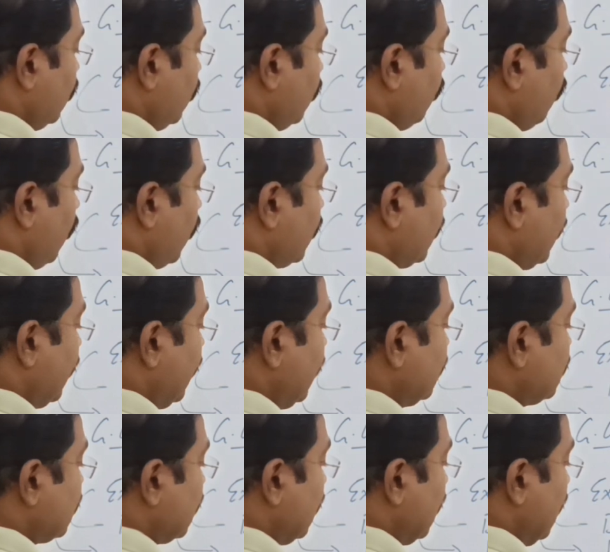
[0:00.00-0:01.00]
What it
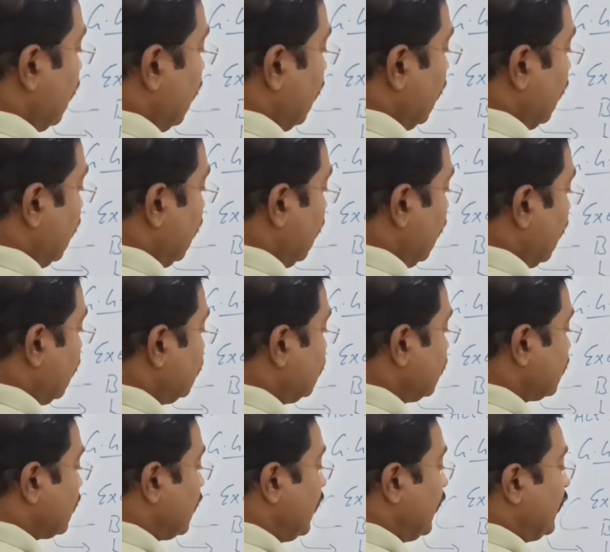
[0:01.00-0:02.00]
is?
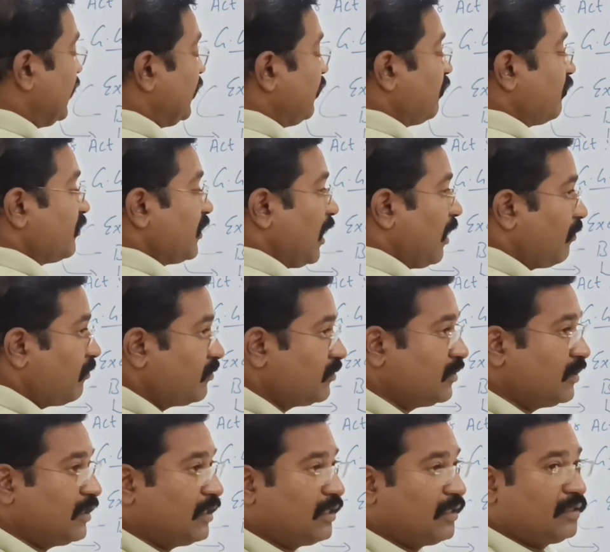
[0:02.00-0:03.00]
Legislative now,
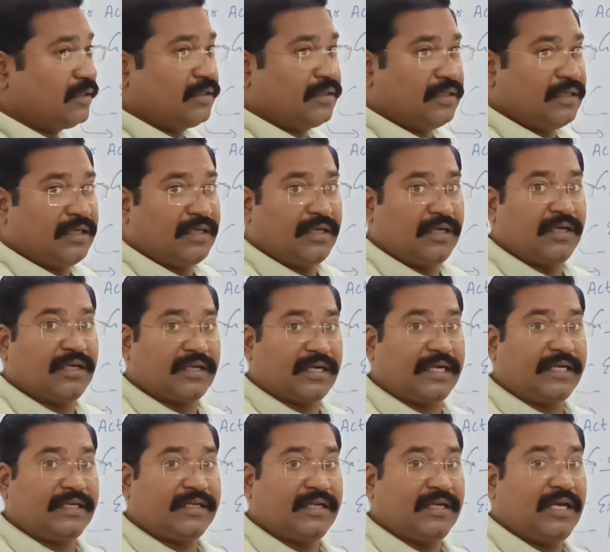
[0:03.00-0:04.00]

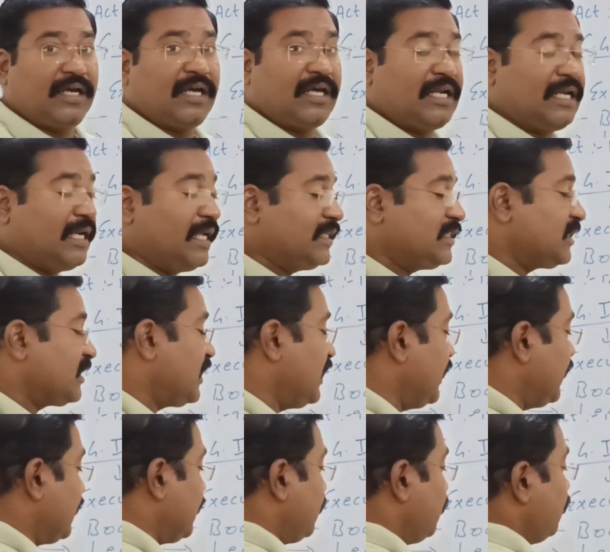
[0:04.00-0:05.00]
right?
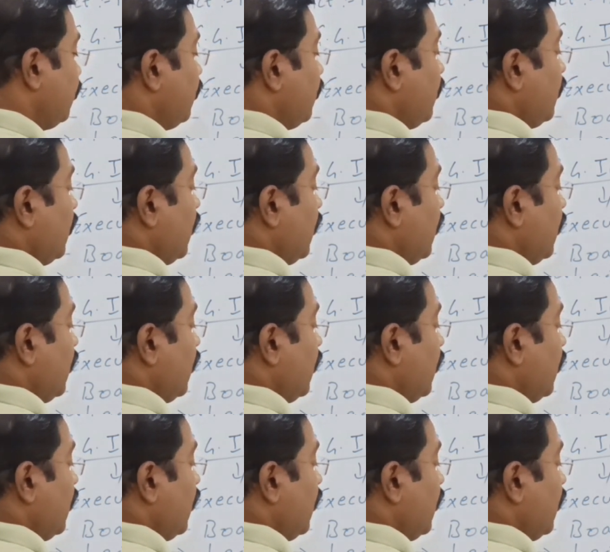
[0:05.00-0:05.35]
Legislative,